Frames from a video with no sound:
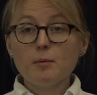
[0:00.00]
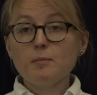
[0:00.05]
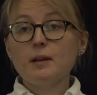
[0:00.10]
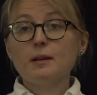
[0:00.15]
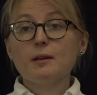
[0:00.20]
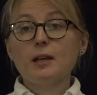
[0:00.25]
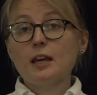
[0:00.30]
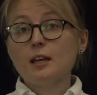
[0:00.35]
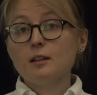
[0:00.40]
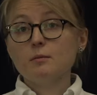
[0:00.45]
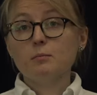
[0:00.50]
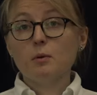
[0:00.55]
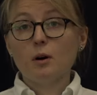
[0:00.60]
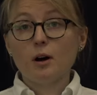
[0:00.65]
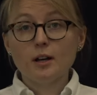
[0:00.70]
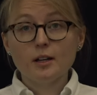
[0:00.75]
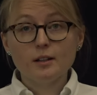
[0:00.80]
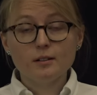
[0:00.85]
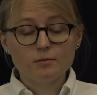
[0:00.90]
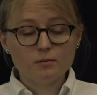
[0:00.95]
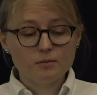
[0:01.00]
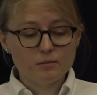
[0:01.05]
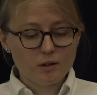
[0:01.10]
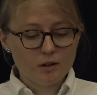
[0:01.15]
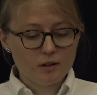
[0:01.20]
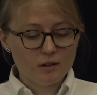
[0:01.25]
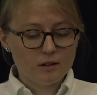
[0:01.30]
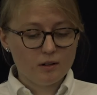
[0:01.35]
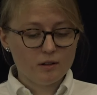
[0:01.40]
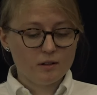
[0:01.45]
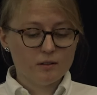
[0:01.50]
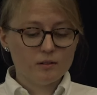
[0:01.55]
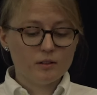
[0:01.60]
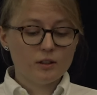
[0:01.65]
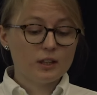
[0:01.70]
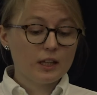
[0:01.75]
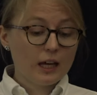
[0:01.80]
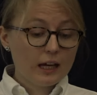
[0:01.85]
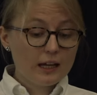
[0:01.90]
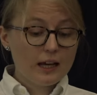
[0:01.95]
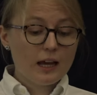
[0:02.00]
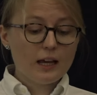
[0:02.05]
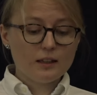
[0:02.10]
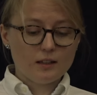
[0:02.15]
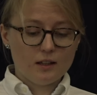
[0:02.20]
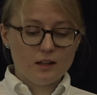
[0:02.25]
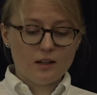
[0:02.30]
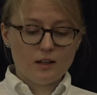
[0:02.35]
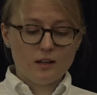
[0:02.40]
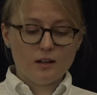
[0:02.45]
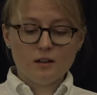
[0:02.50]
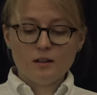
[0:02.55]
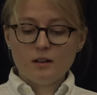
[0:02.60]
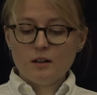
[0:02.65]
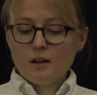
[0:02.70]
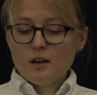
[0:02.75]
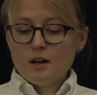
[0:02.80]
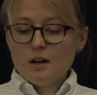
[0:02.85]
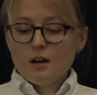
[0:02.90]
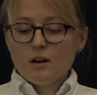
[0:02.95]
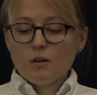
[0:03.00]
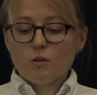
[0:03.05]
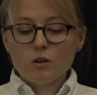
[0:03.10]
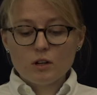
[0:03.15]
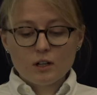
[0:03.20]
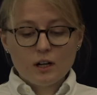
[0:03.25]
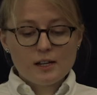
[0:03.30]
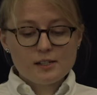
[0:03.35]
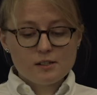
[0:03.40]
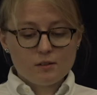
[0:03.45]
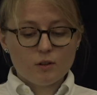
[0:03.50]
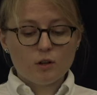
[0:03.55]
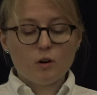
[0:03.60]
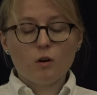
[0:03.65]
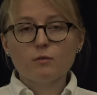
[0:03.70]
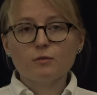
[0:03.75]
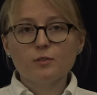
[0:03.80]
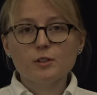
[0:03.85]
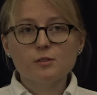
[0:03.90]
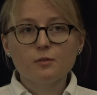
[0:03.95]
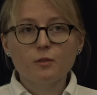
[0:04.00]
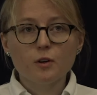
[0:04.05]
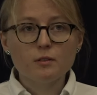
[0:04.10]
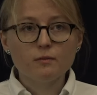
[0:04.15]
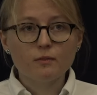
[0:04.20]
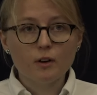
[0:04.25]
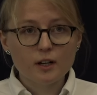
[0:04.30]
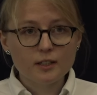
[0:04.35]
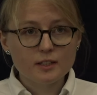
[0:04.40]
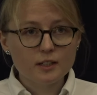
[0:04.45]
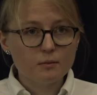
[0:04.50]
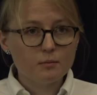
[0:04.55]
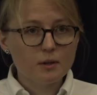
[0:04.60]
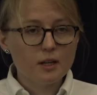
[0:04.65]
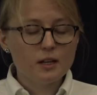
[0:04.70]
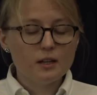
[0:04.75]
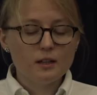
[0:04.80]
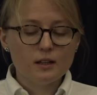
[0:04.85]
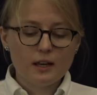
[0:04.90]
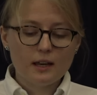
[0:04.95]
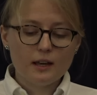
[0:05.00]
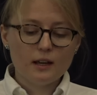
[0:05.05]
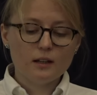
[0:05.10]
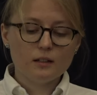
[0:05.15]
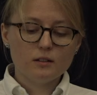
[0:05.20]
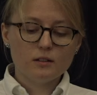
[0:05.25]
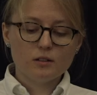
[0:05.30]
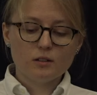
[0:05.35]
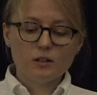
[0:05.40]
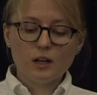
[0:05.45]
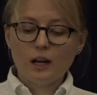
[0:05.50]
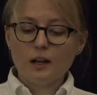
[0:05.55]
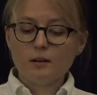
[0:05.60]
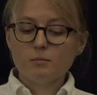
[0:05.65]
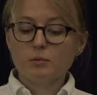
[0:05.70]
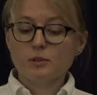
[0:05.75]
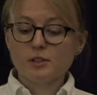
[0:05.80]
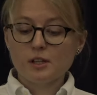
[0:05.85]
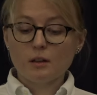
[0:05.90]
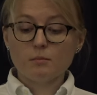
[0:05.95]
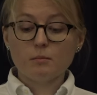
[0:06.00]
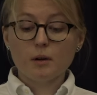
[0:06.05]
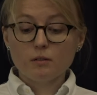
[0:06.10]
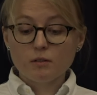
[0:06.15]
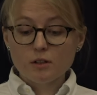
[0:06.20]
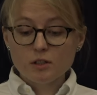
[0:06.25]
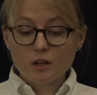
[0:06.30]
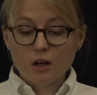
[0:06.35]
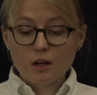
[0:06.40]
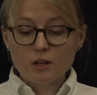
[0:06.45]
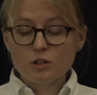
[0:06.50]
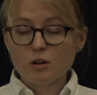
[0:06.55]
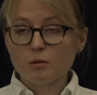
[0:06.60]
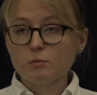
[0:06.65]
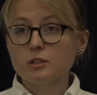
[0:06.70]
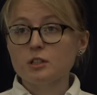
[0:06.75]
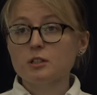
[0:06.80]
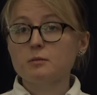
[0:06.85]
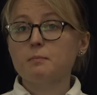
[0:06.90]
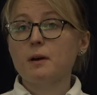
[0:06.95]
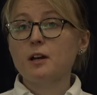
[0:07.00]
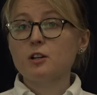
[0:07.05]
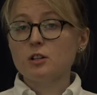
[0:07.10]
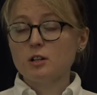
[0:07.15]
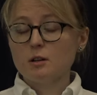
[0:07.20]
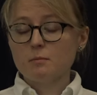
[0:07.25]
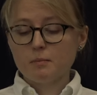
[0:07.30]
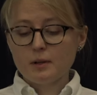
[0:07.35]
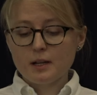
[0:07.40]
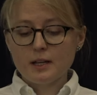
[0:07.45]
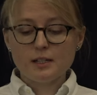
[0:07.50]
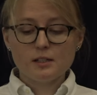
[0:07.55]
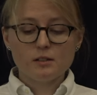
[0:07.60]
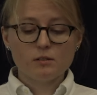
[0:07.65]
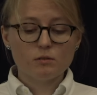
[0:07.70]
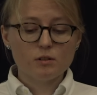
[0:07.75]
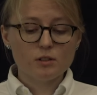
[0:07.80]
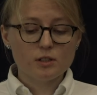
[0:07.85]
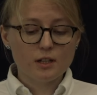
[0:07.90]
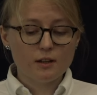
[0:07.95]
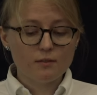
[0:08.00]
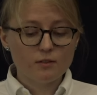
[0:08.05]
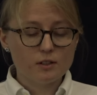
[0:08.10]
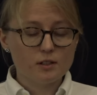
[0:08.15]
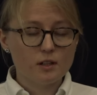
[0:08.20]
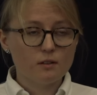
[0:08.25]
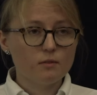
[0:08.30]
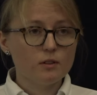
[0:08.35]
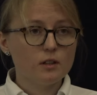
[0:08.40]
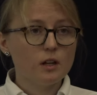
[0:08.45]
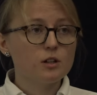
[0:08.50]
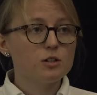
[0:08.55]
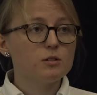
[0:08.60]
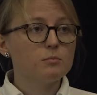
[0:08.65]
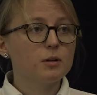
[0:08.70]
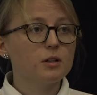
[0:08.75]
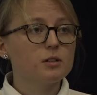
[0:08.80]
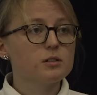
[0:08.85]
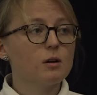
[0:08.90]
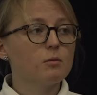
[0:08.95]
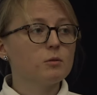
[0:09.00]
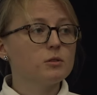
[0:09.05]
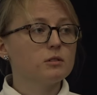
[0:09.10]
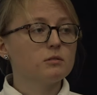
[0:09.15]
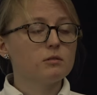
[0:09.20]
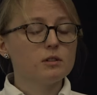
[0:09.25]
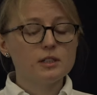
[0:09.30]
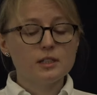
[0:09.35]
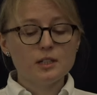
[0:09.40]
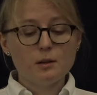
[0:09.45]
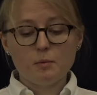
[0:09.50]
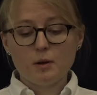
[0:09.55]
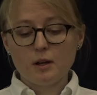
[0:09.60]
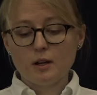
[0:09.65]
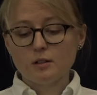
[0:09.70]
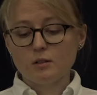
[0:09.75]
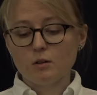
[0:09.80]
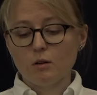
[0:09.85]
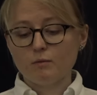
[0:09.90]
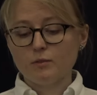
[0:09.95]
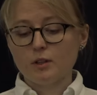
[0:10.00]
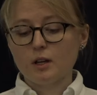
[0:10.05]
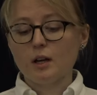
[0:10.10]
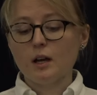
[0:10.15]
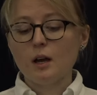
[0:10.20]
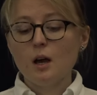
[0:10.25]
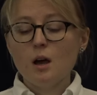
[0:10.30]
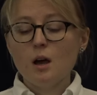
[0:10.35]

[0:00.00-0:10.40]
begin by thanking the organizer of the conference for inviting me here today and present my research. I was especially pleased to receive this invitation because I was a recipient of the